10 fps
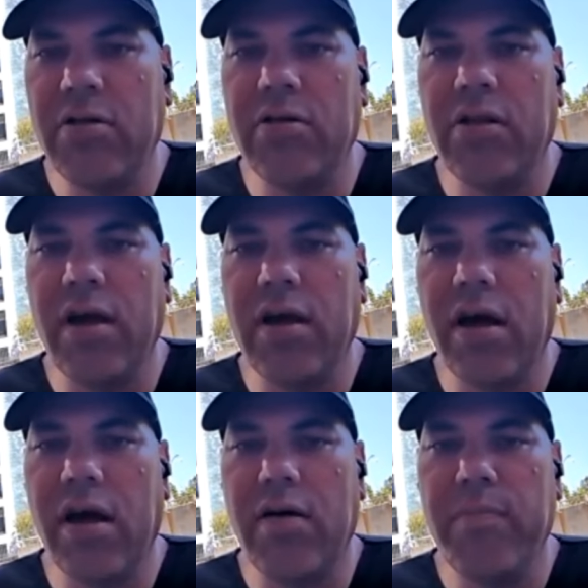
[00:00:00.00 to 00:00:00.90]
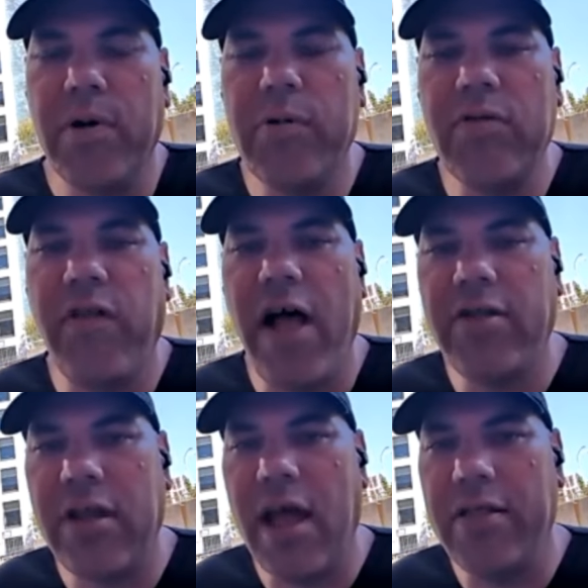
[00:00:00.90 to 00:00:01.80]
So it's like, but we've
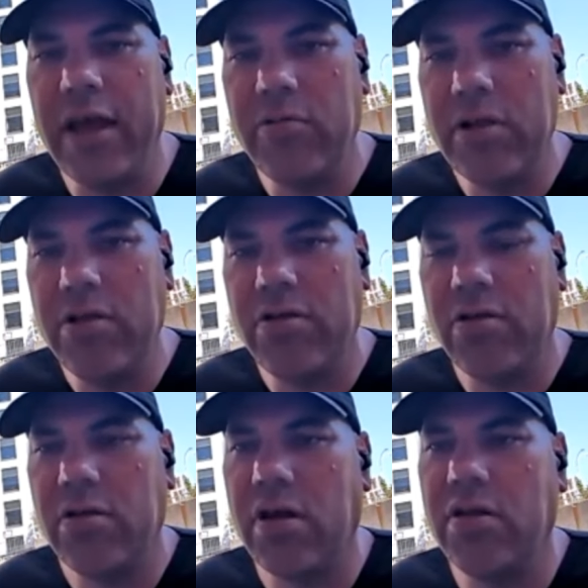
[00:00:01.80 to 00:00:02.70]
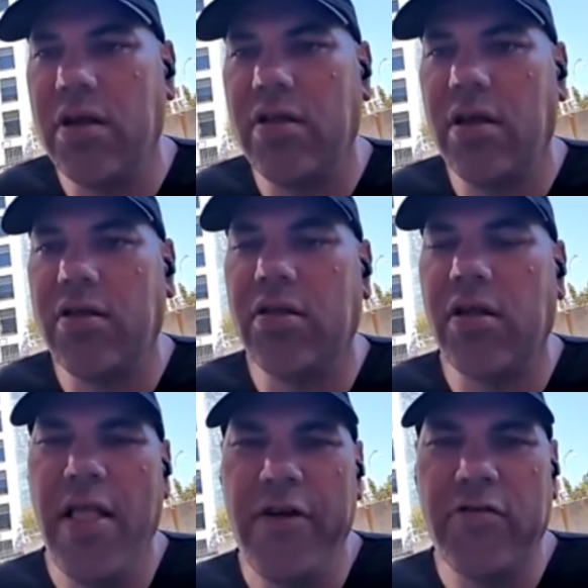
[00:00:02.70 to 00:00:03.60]
lost that language because it's
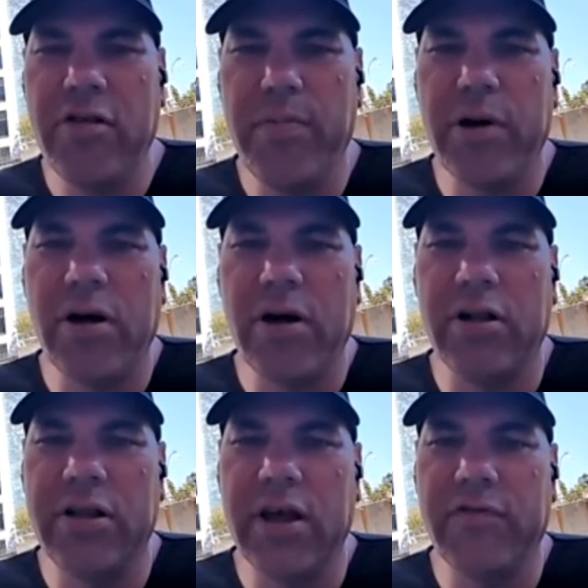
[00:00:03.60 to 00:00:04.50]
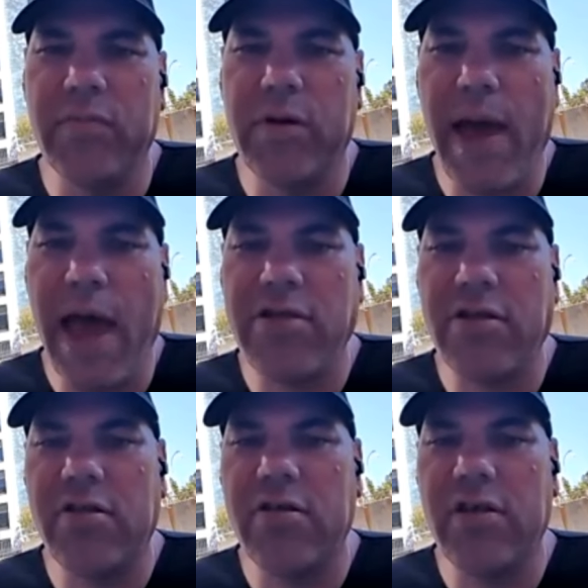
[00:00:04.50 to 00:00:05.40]
there's a book called like From the
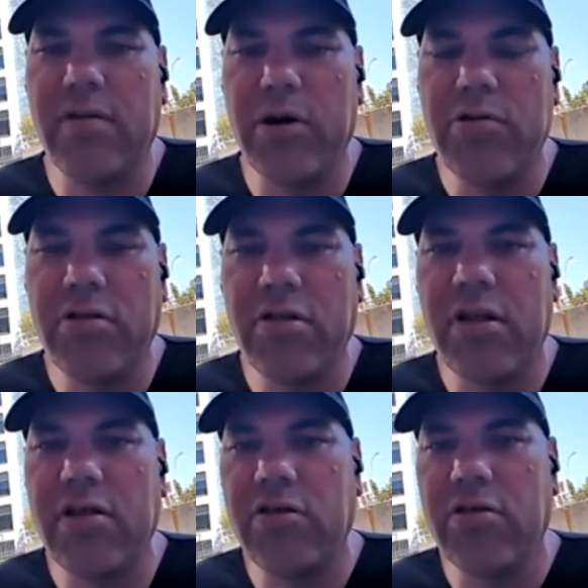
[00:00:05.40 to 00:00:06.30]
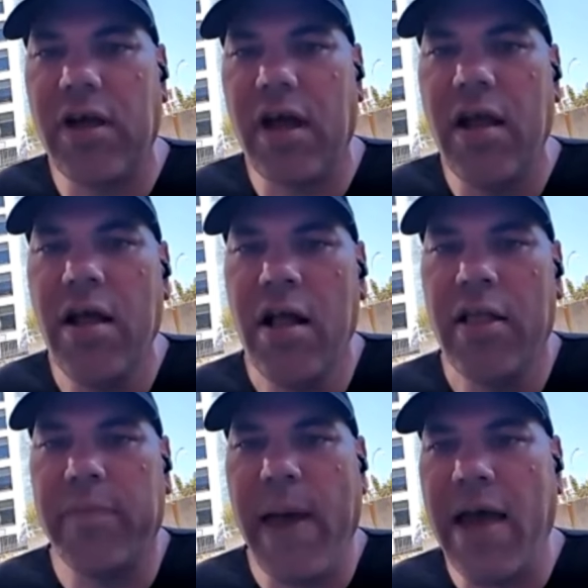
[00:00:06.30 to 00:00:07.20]
Passions to the Emotions that shows that
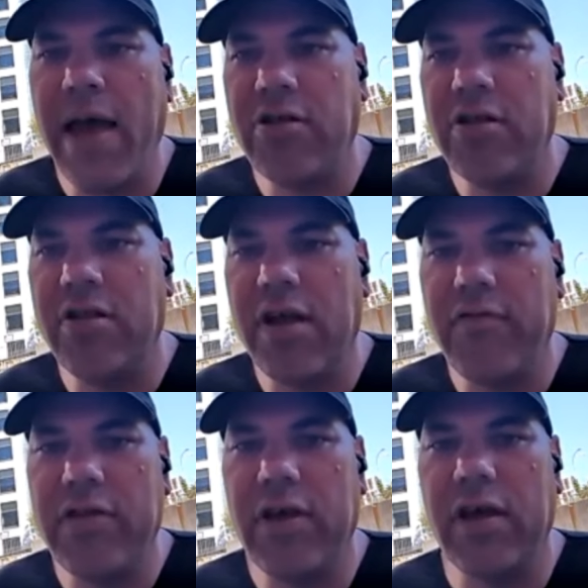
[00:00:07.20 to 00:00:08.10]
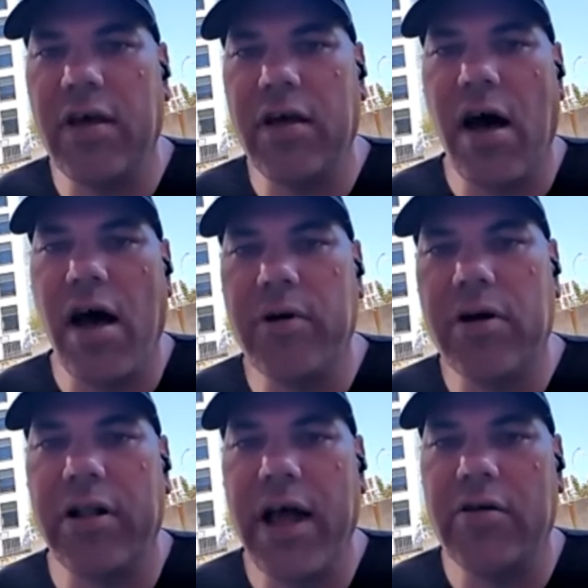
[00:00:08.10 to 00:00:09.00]
like passions is everything we
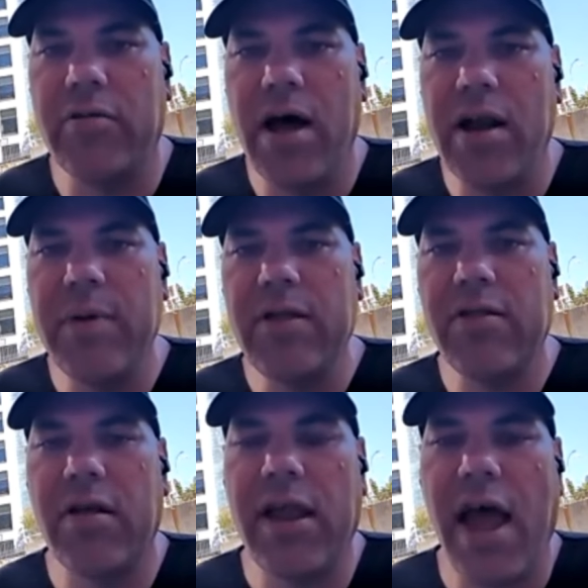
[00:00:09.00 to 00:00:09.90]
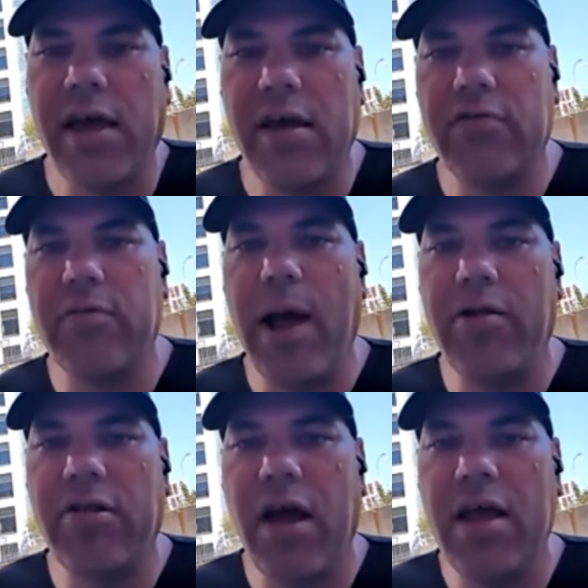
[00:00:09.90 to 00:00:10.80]
call heteronomous, attacking us from
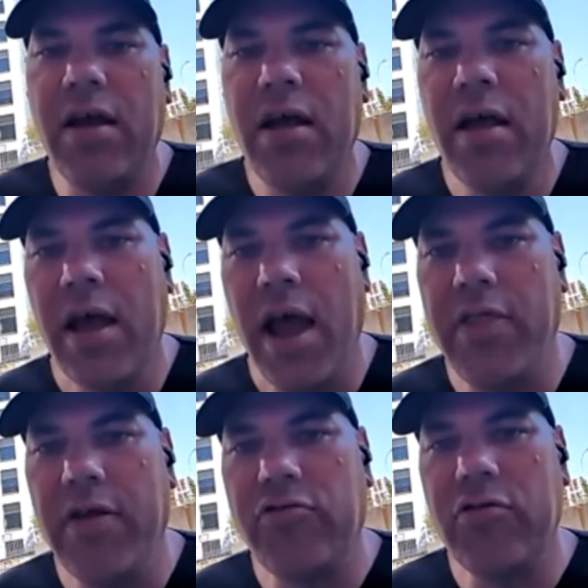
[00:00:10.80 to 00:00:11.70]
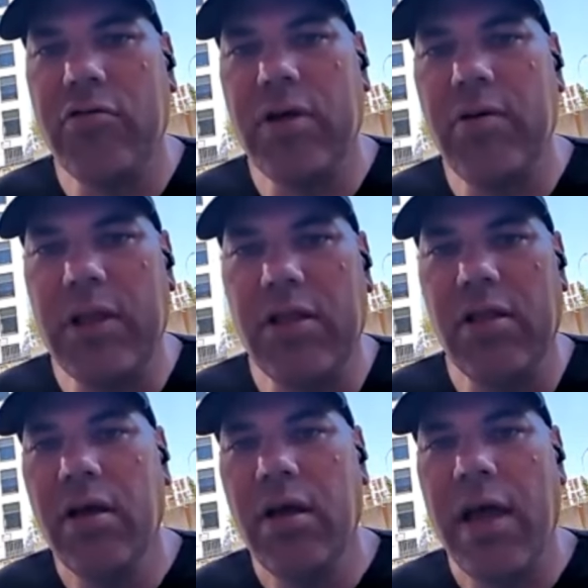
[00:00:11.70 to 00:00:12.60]
outside, and the true
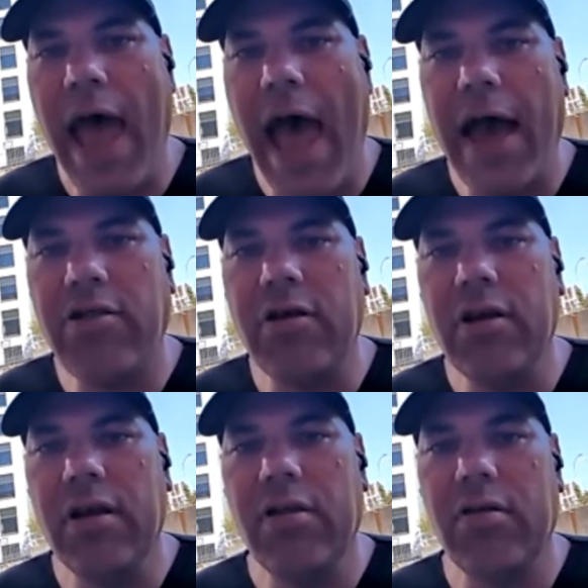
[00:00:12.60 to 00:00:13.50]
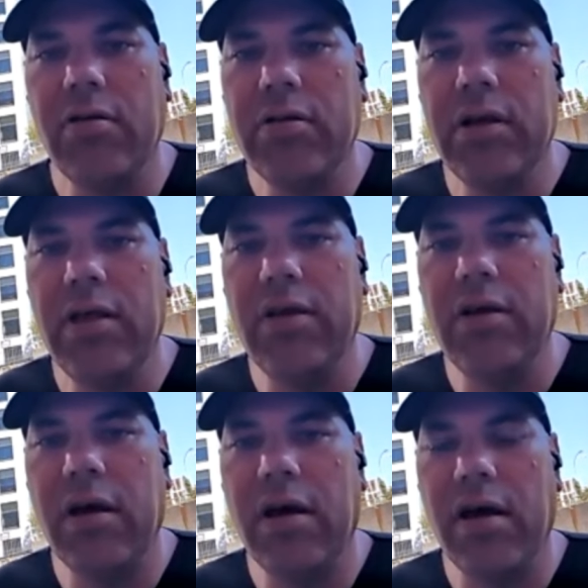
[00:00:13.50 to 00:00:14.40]
human action is only
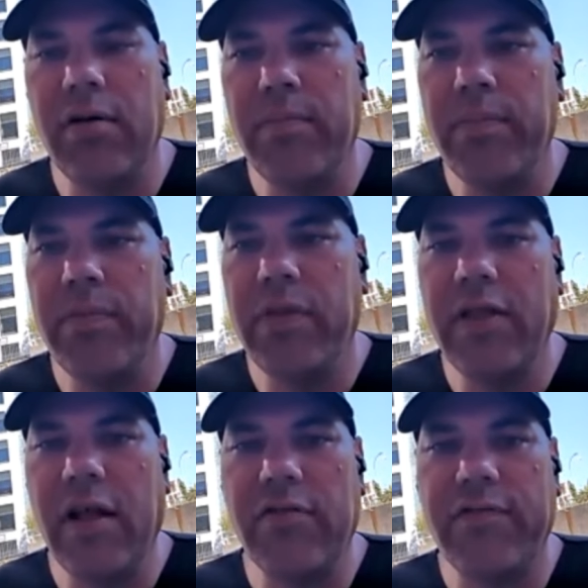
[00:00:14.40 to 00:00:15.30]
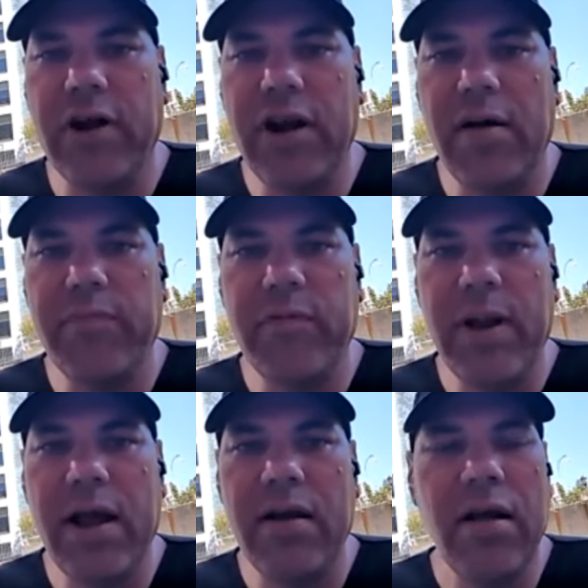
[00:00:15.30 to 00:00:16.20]
the thing that's freed up from
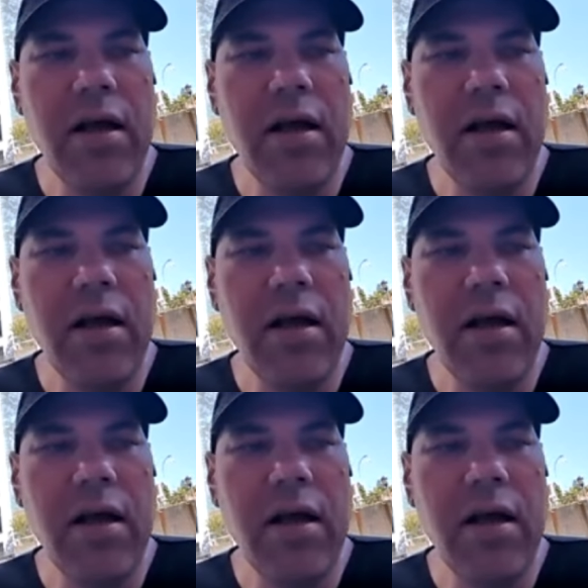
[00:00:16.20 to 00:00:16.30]
that.